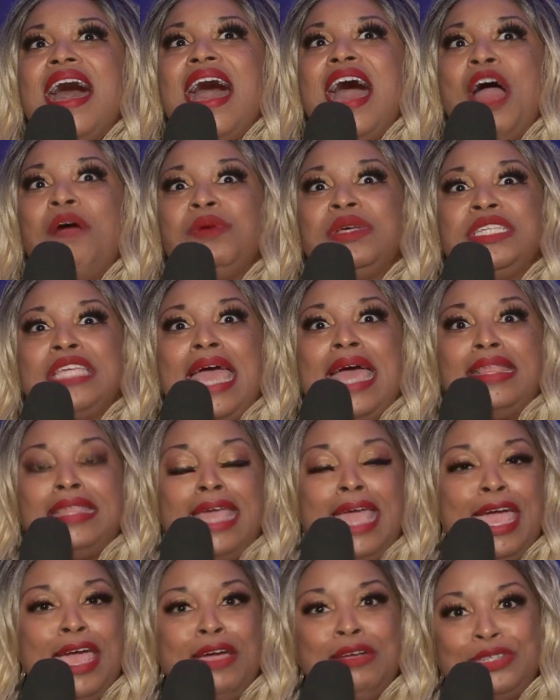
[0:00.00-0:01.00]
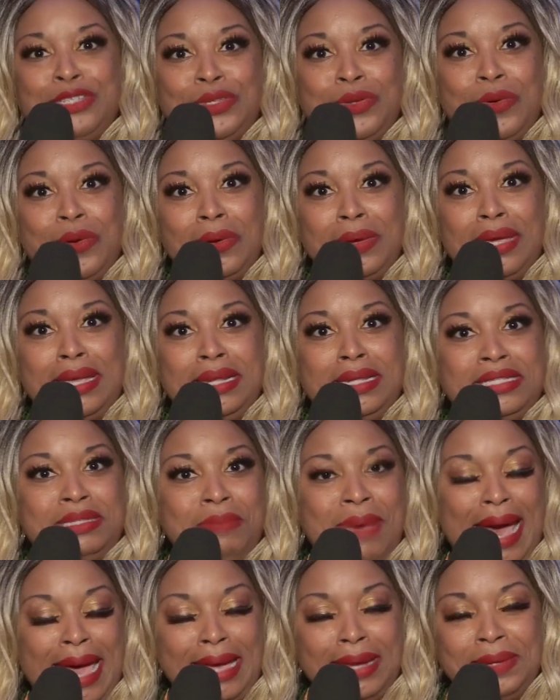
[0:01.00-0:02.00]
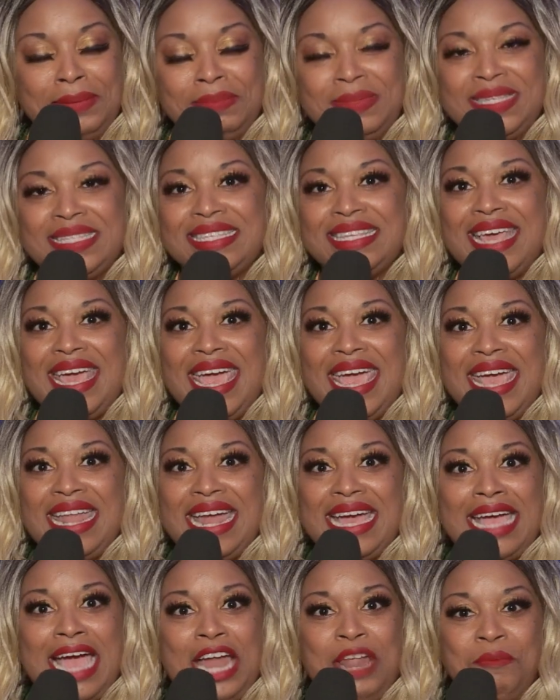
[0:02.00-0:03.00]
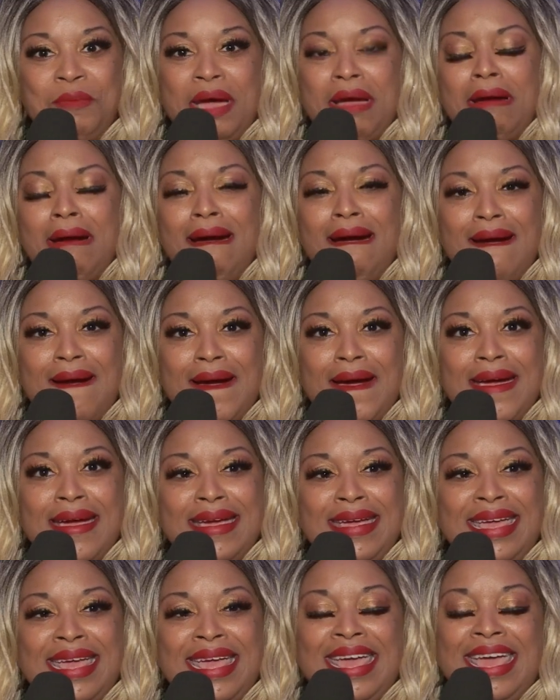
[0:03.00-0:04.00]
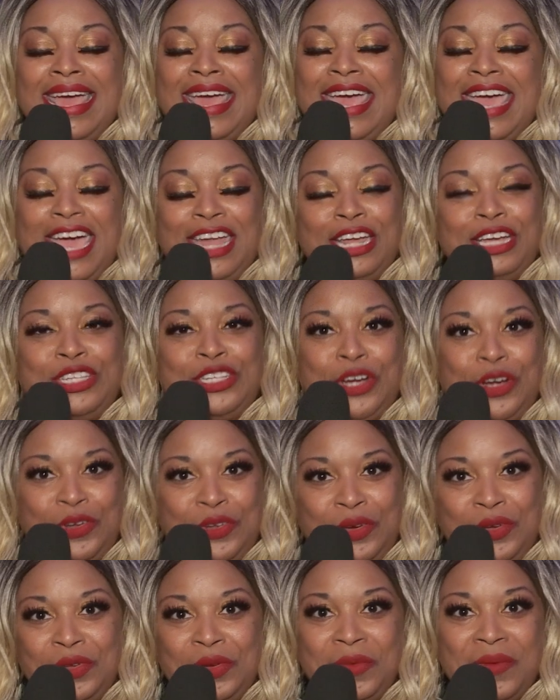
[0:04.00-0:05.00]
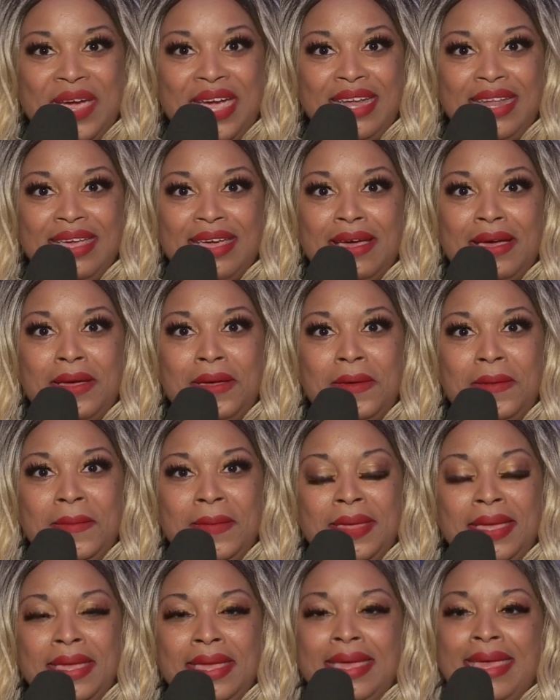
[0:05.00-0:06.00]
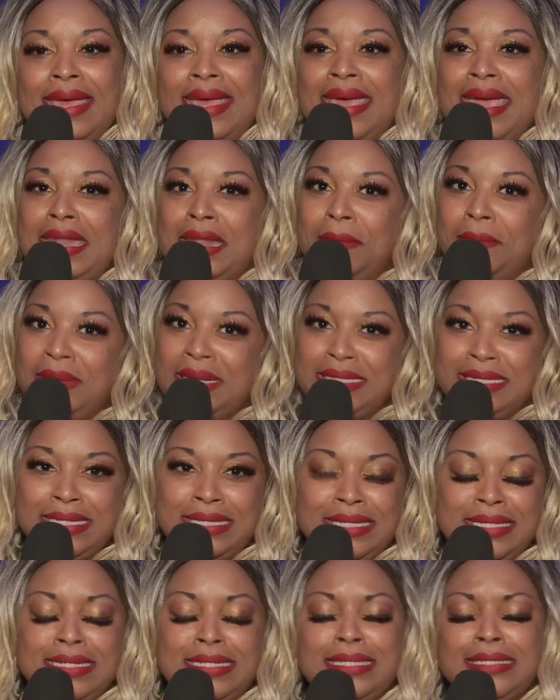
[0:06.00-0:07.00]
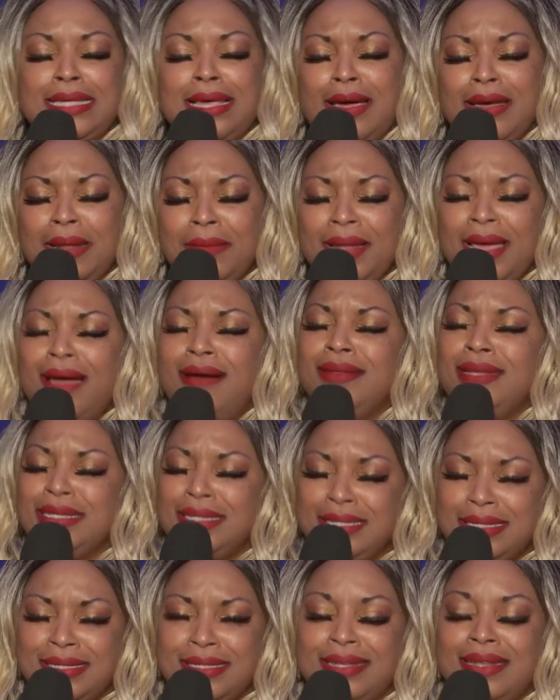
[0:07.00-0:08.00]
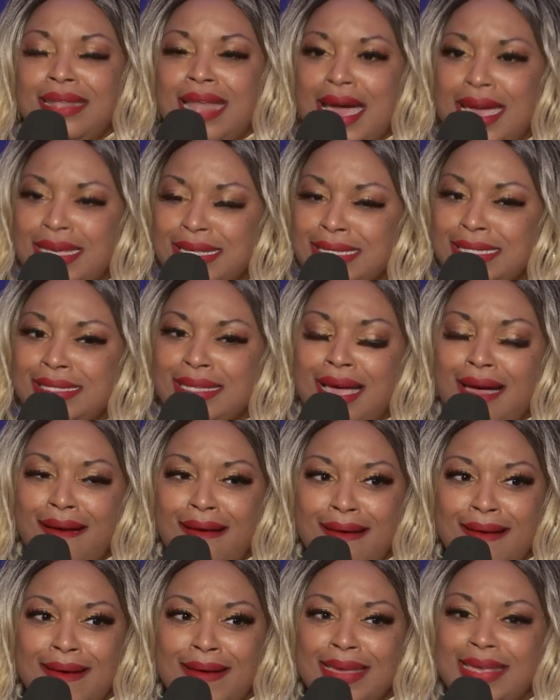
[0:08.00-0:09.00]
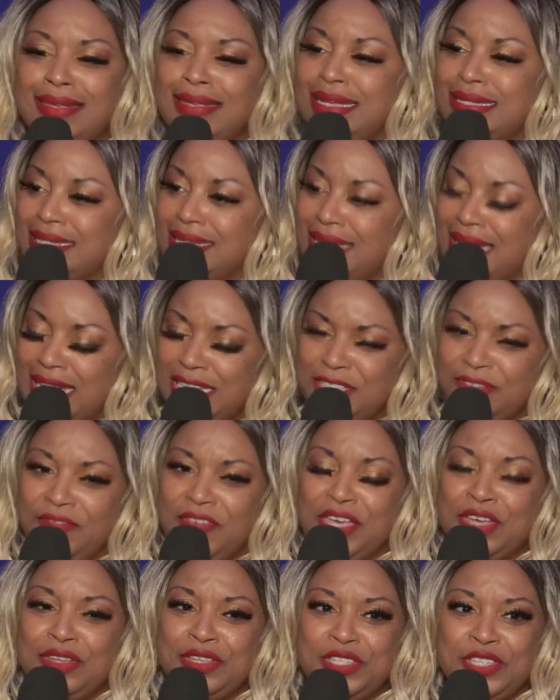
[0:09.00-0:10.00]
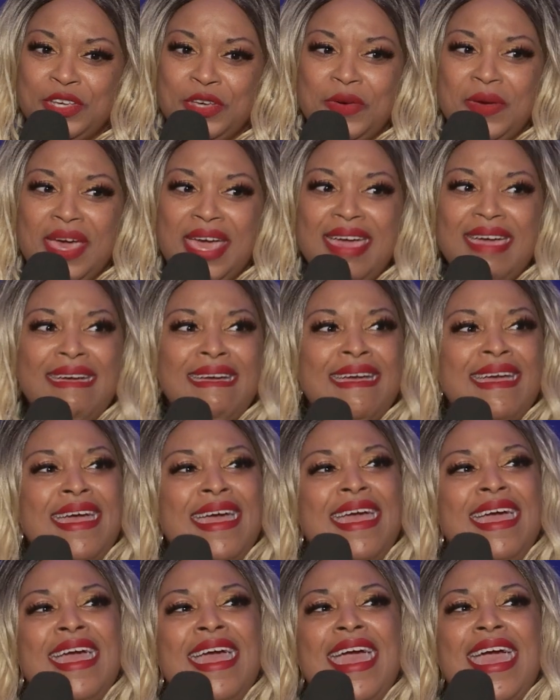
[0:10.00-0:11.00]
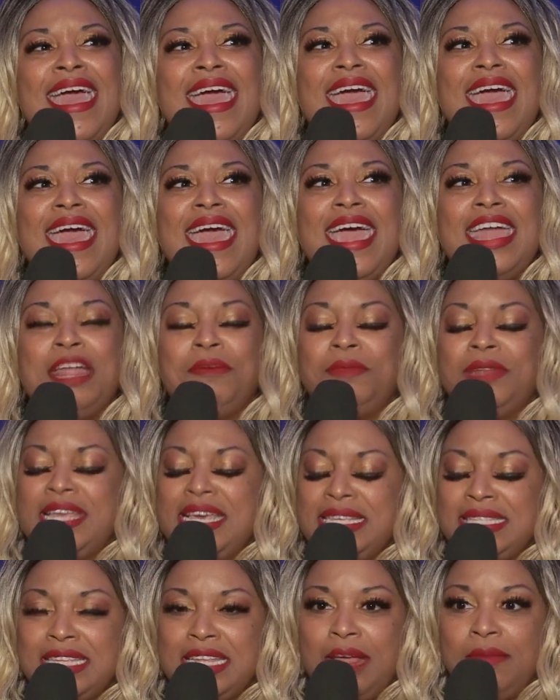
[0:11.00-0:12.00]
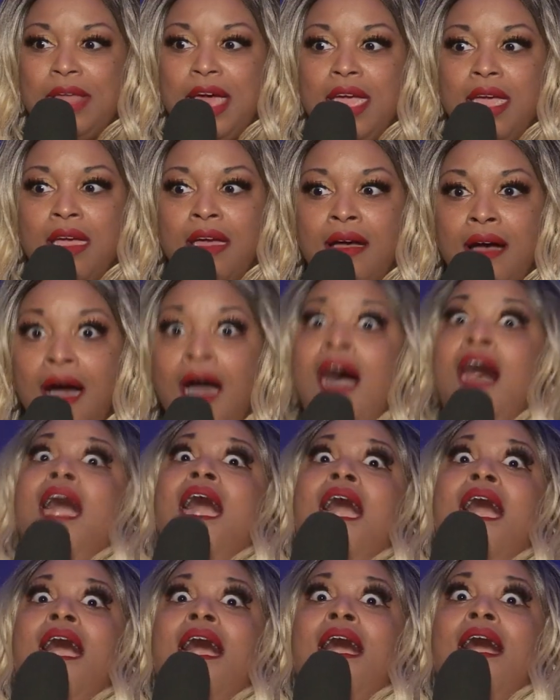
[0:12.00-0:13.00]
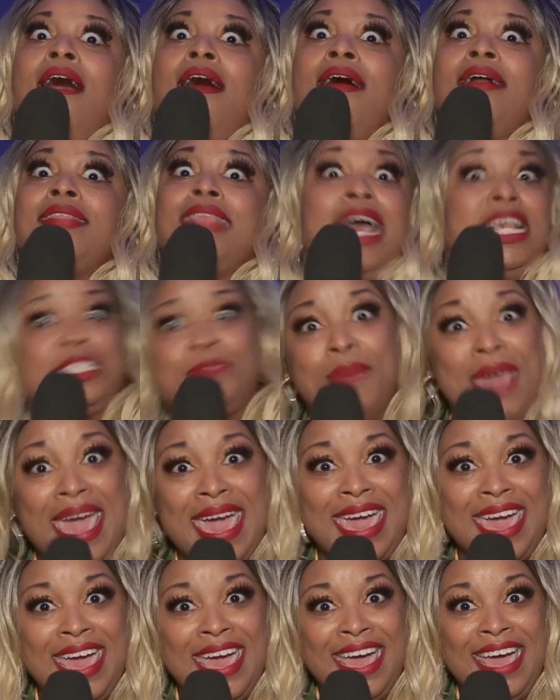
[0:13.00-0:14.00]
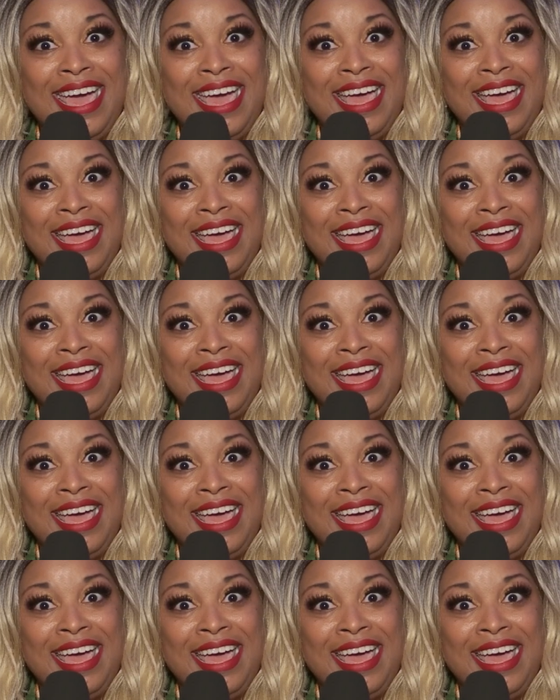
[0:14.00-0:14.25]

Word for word: I was at the hair store getting some items, and I got in my car and I turned on the radio and I'm listening to the song. I'm like, oh, this is a nice song. It has a nice feel to it. And I'm listening, I'm like, oh, that's me.